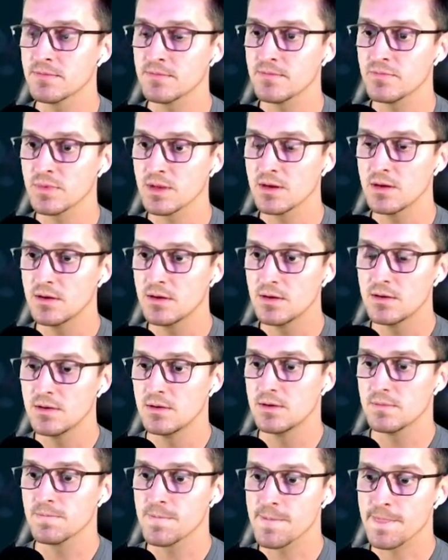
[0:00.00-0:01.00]
Zen Headbutt from
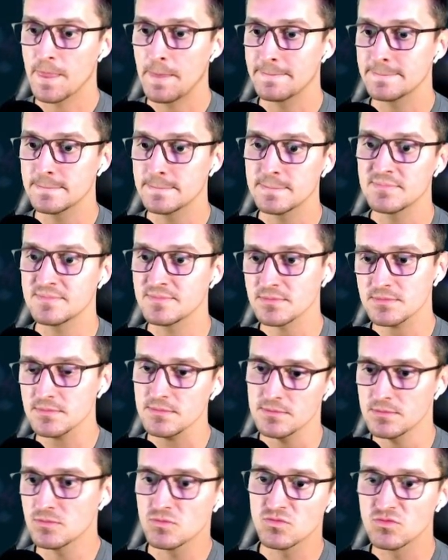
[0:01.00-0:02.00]
Metagross.
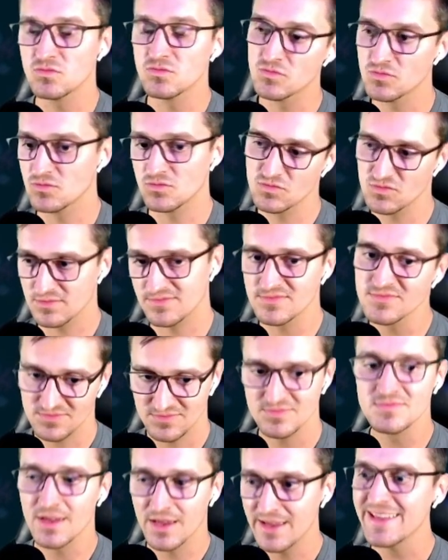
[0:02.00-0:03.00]
So with that, we were
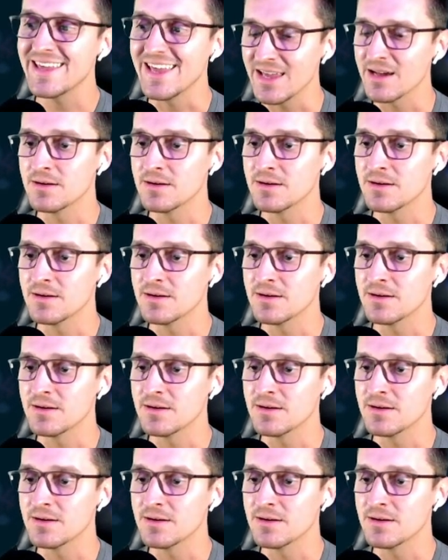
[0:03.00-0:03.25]
down to